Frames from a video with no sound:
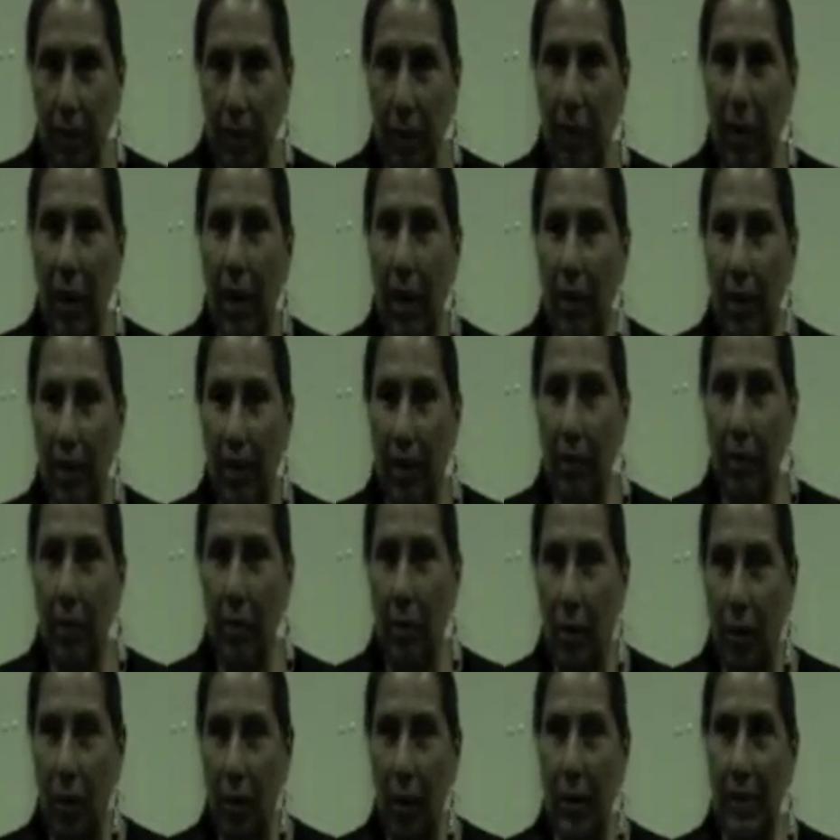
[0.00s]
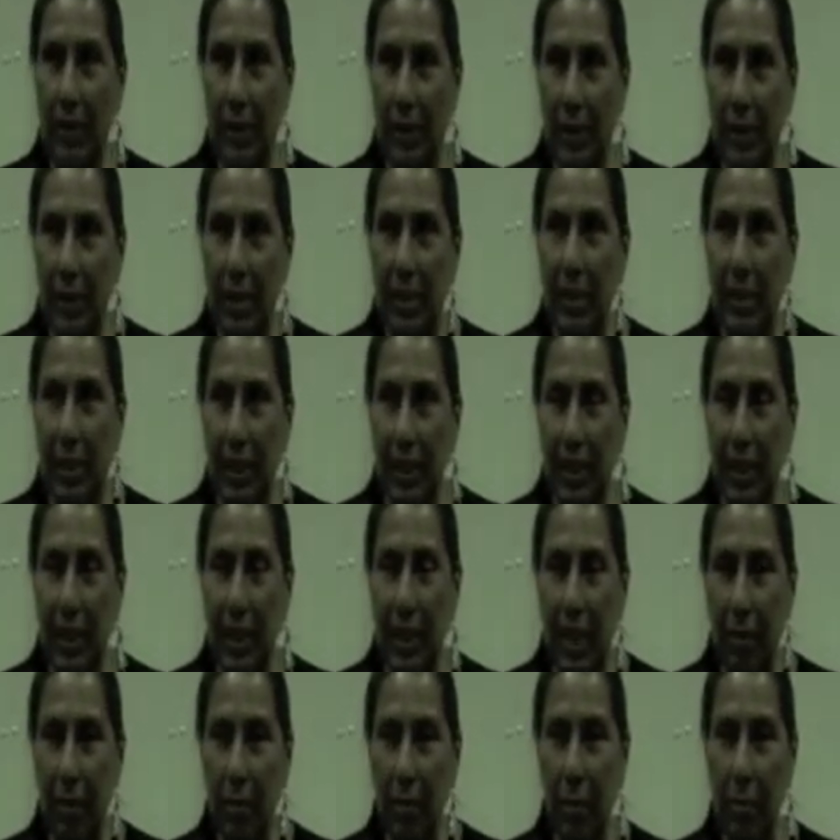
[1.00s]
Well, of course, the city
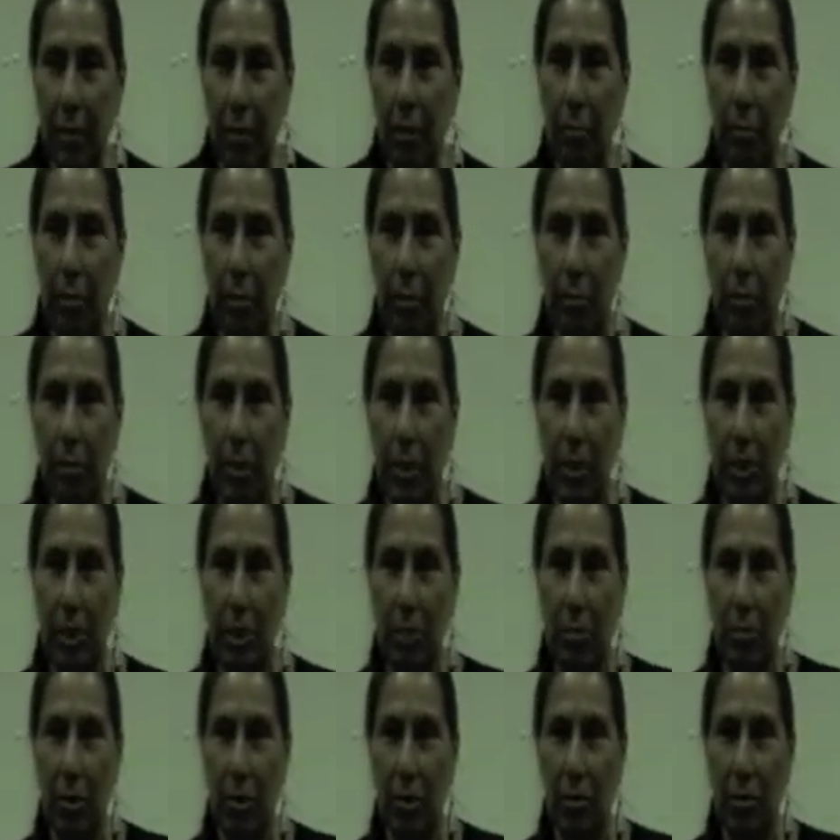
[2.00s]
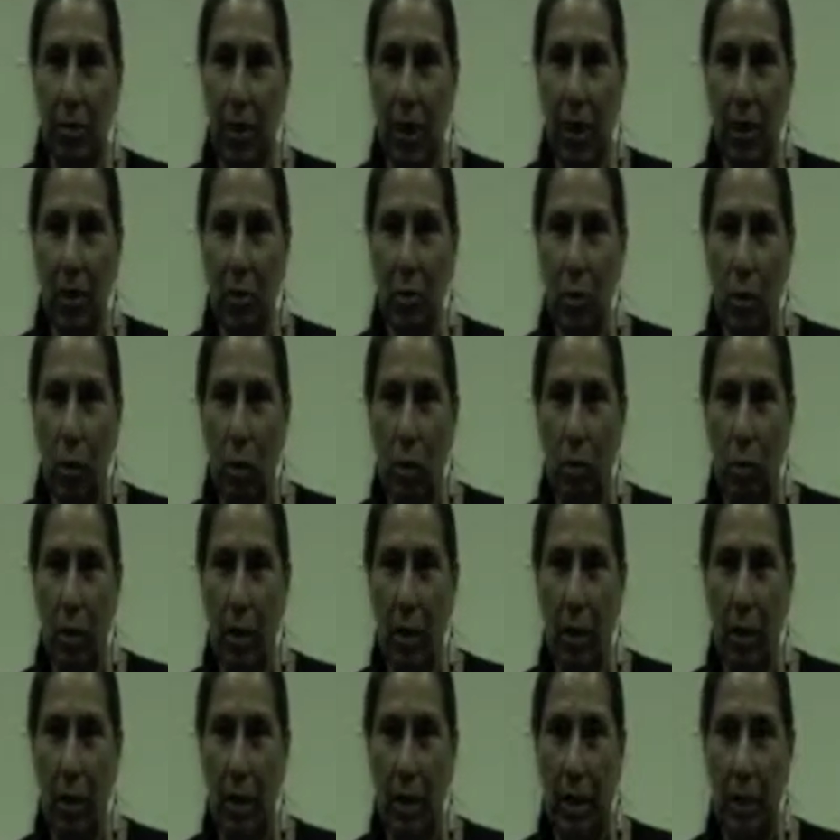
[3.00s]
gave them a permit to move down where
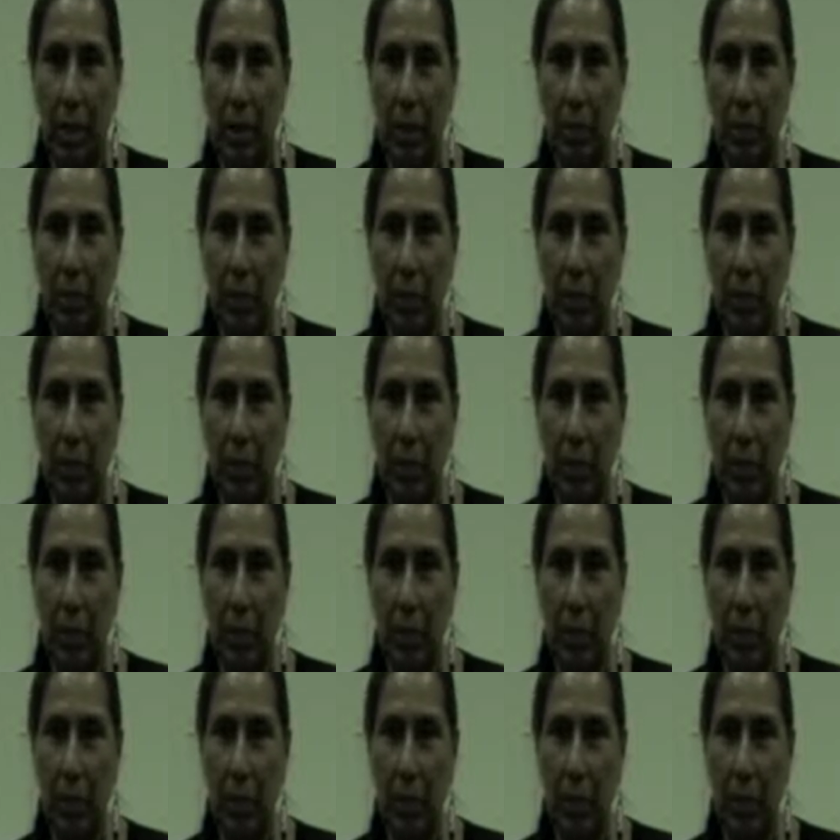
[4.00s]
we are.